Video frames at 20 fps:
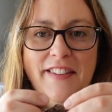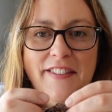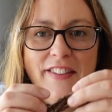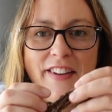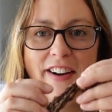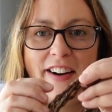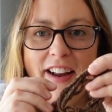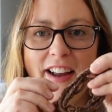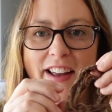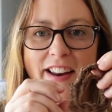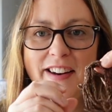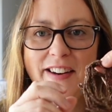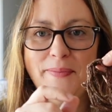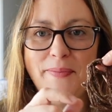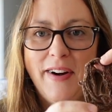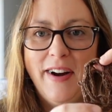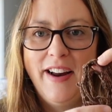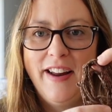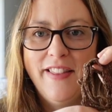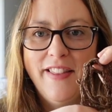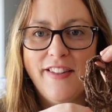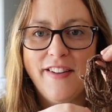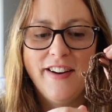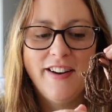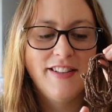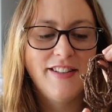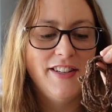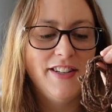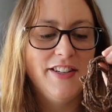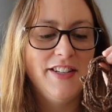variegated brown
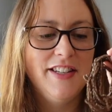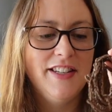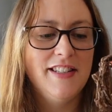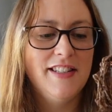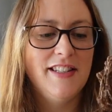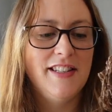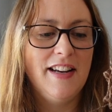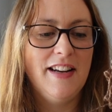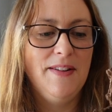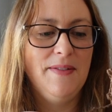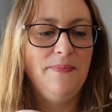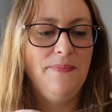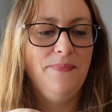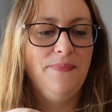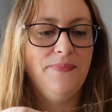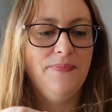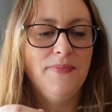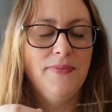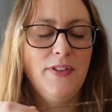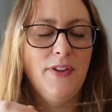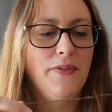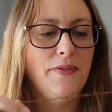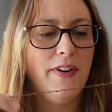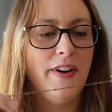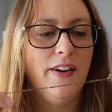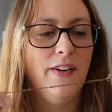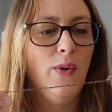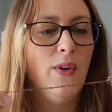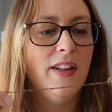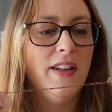thread, so she's
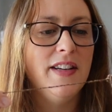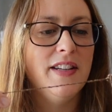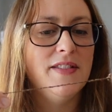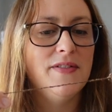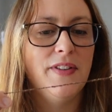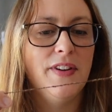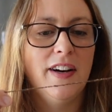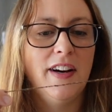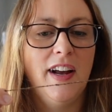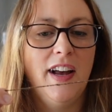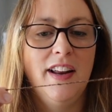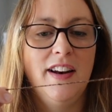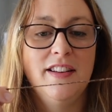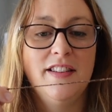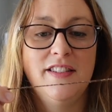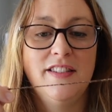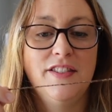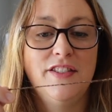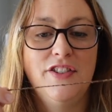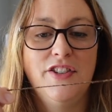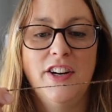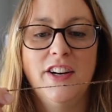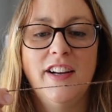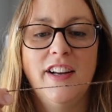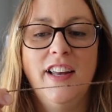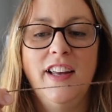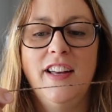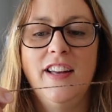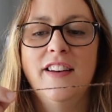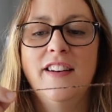it is variegated, it's just
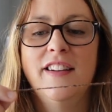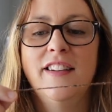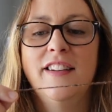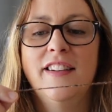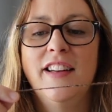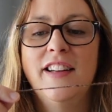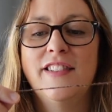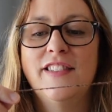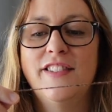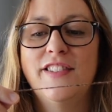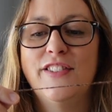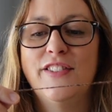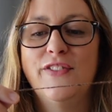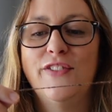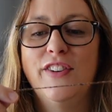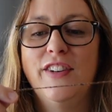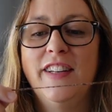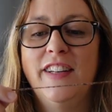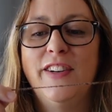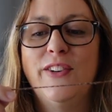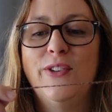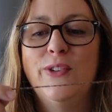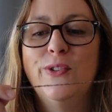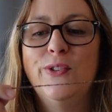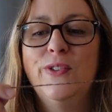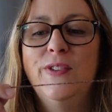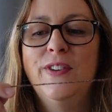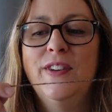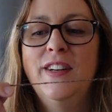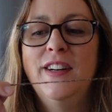chunky and it's just really cool.